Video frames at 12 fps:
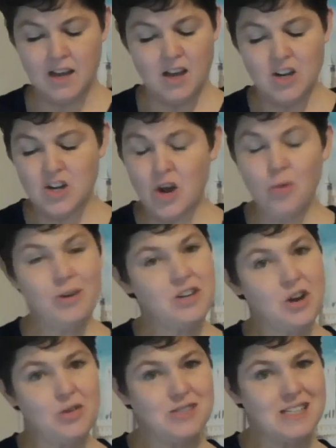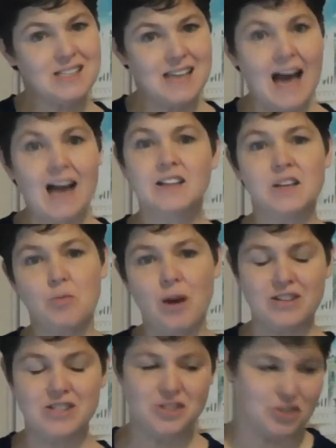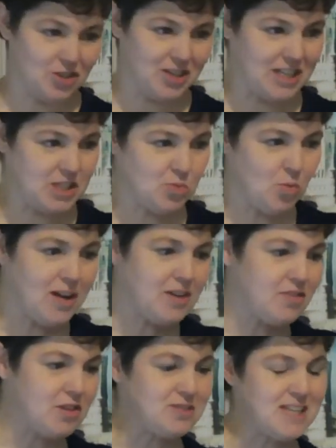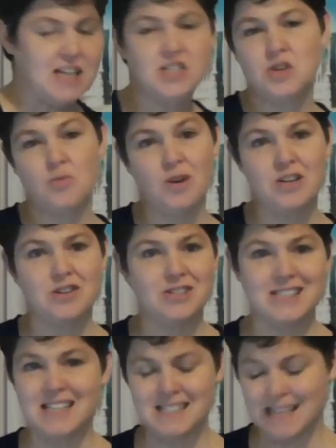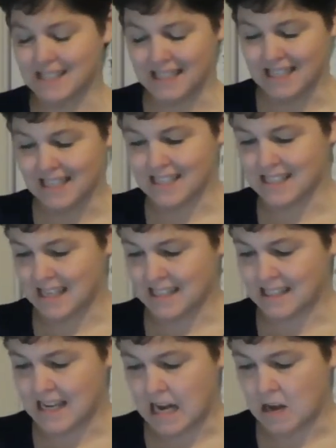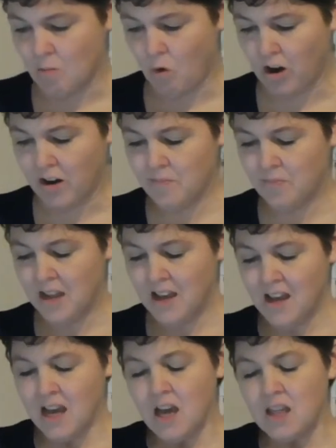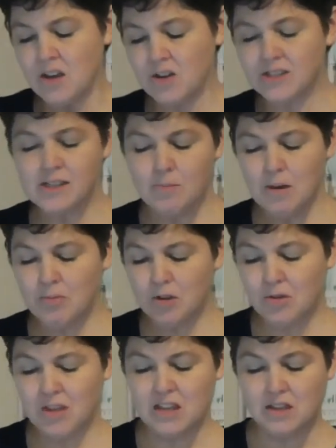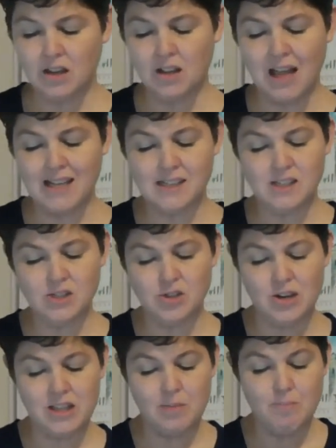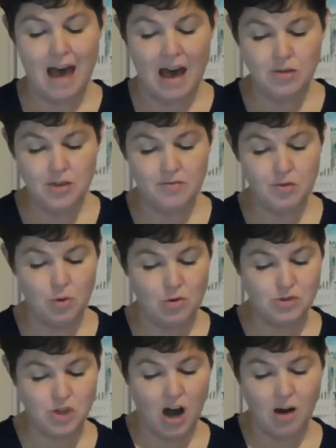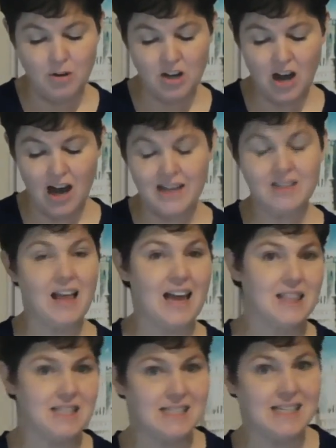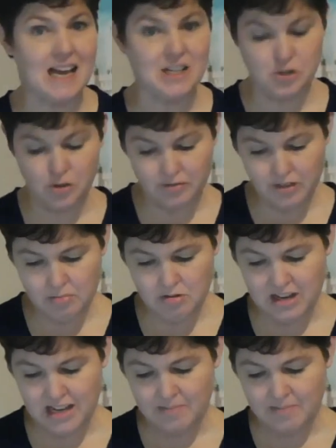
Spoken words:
No one knows exactly where it stood. It's one of those ancient wonders that doesn't exist anymore. There are some people who think the Colossus stood at the mouth of the Rhodes Harbor, kind of like the Statue of Liberty.